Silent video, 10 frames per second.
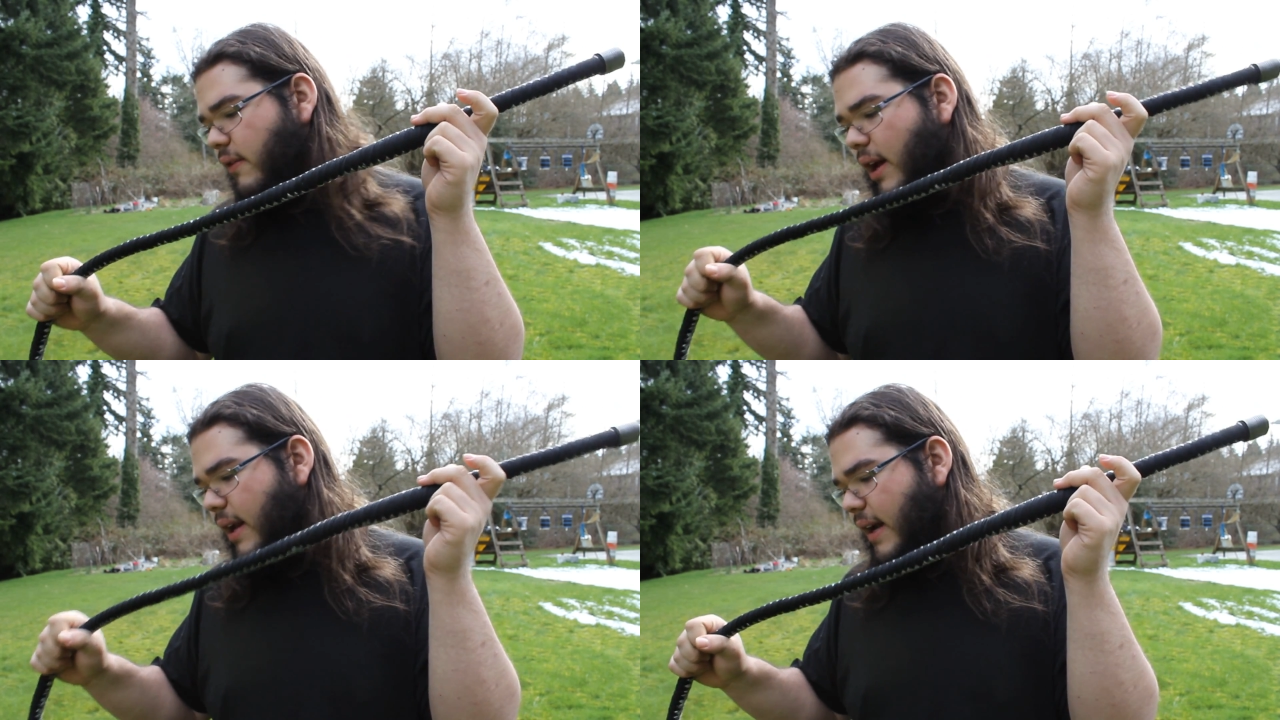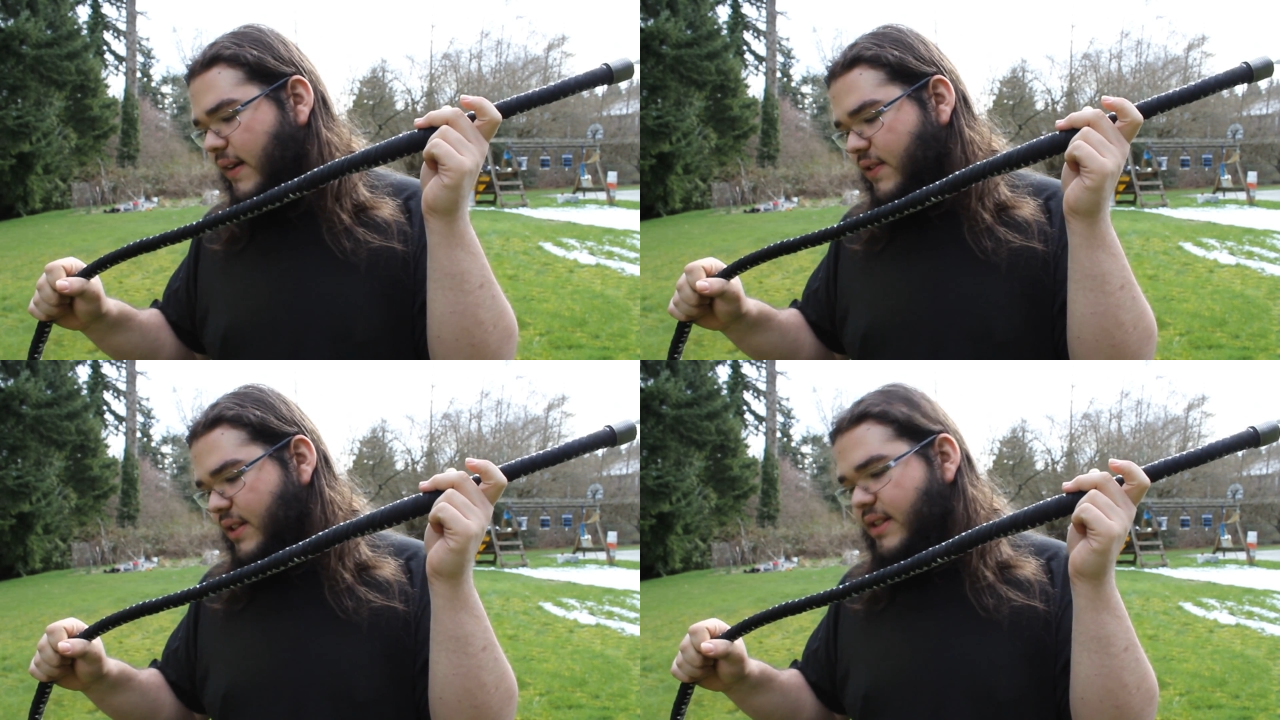knot
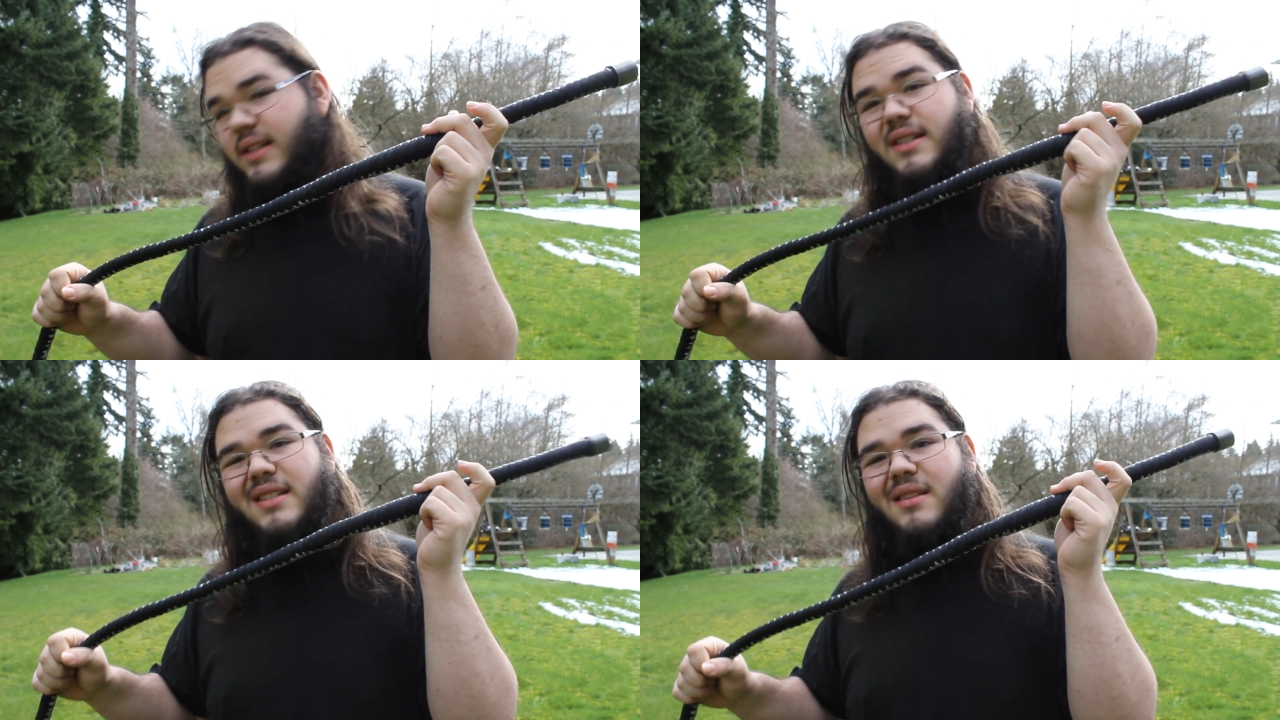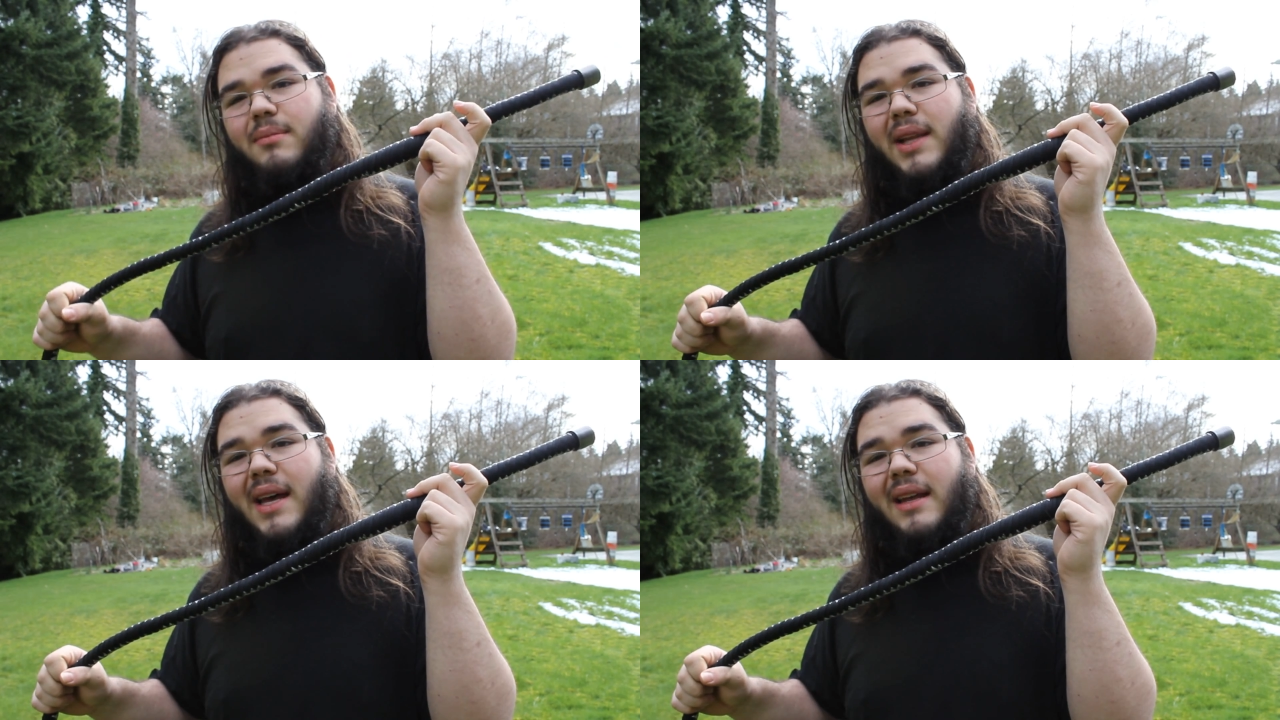after the 16
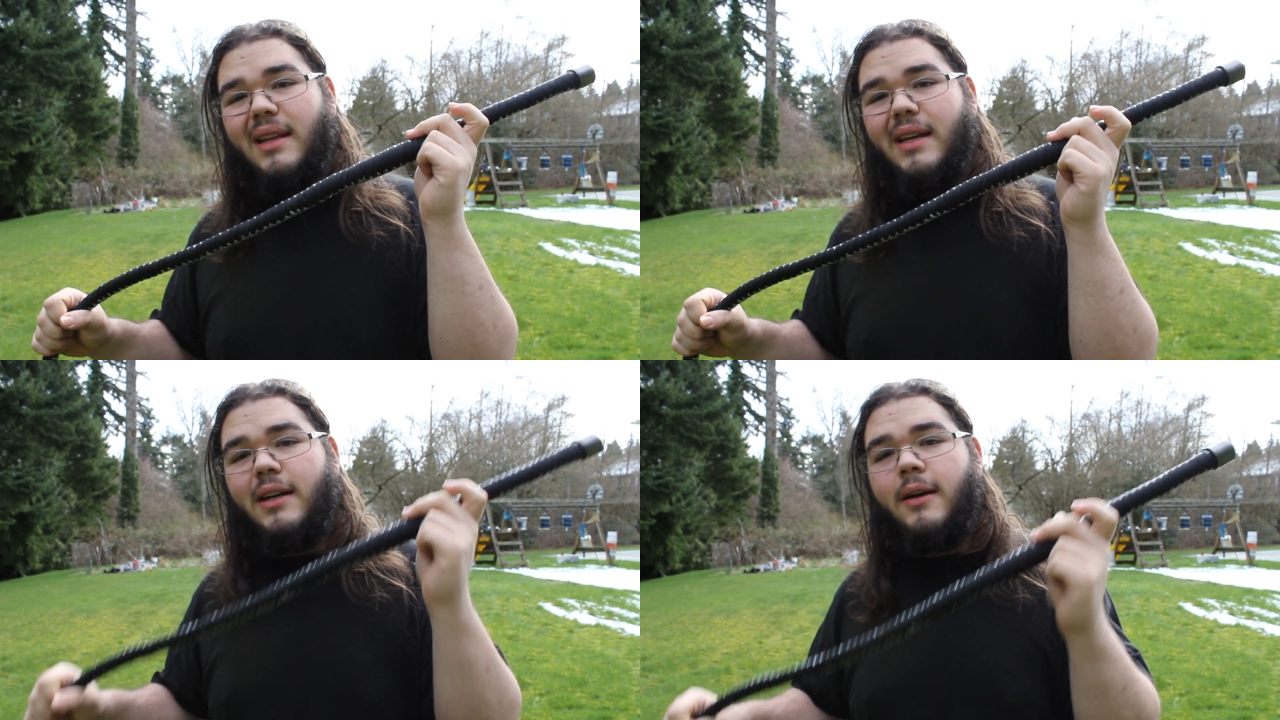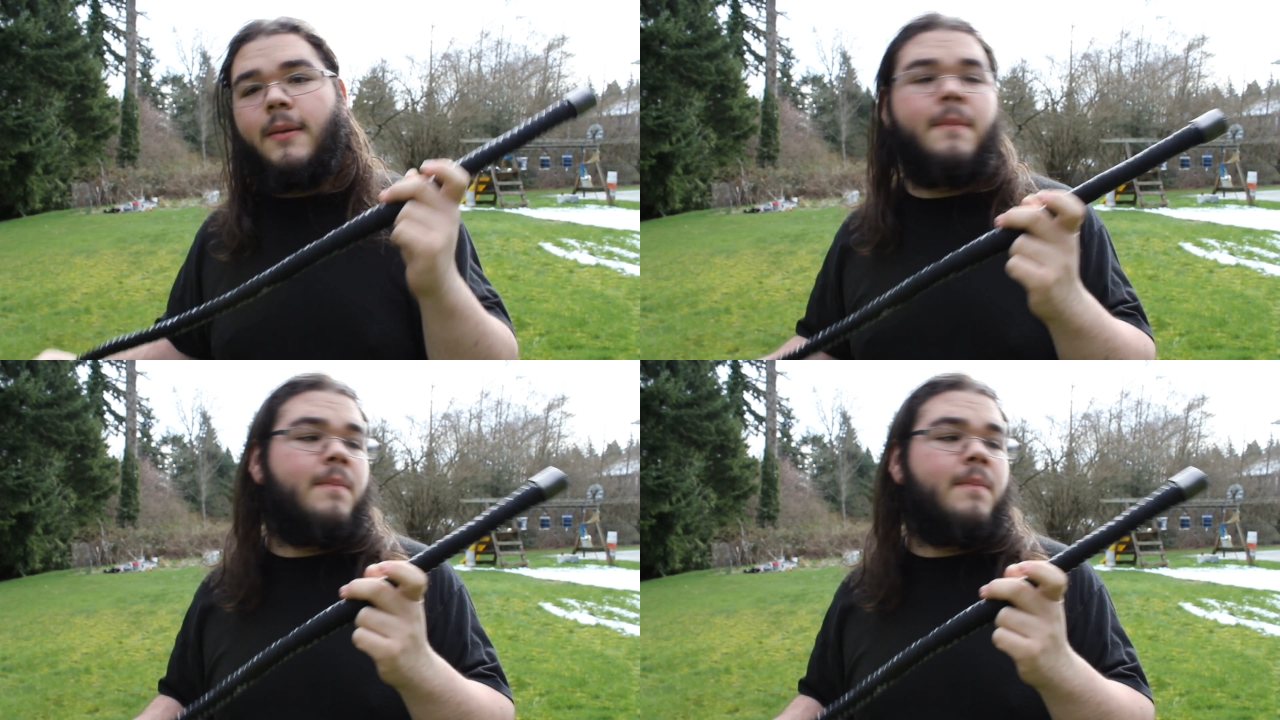plaid layer.